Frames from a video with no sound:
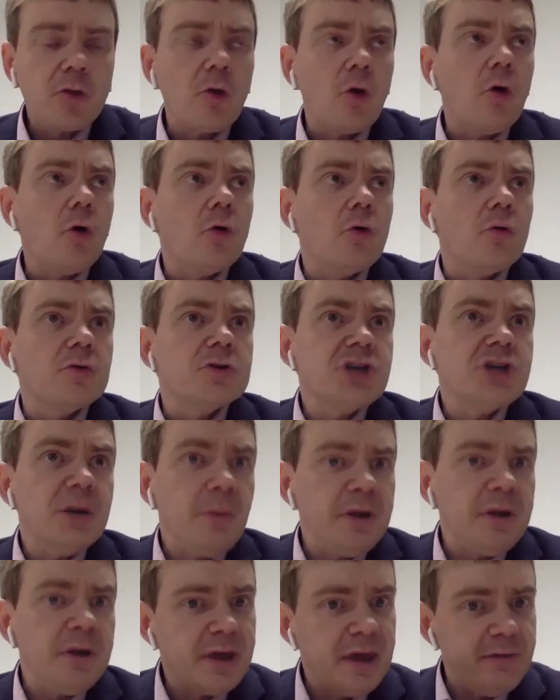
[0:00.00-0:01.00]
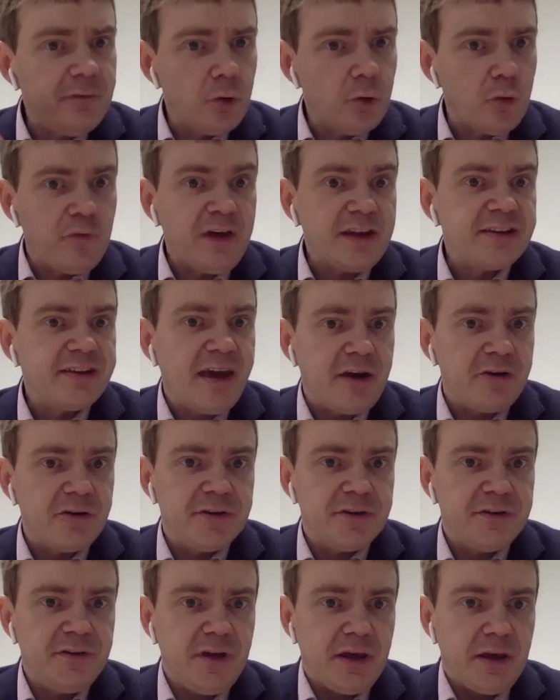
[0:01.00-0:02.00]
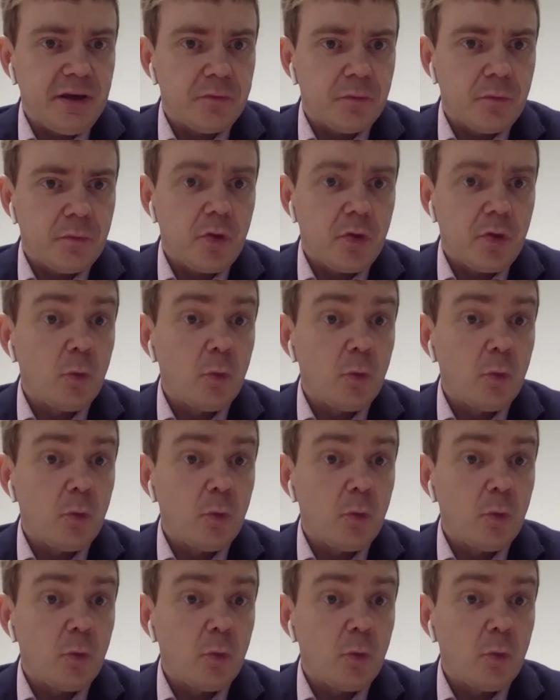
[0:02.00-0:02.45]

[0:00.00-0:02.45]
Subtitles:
So ShareMind gives you that guarantee.